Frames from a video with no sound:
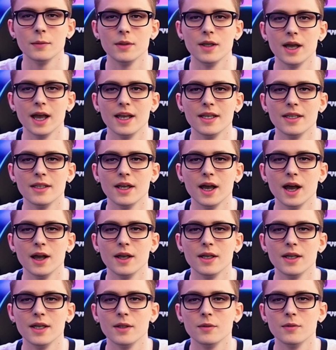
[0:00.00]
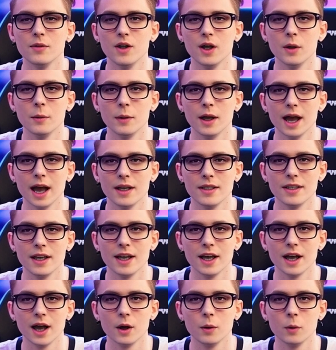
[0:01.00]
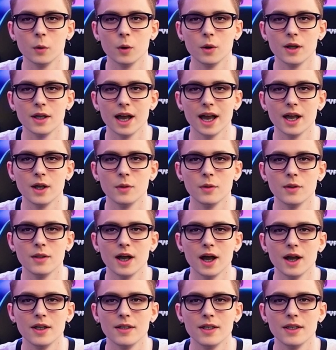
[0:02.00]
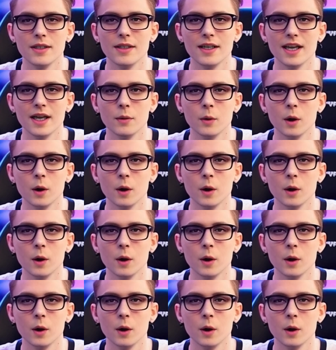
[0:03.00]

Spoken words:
terms of getting started. The free plan will get you started.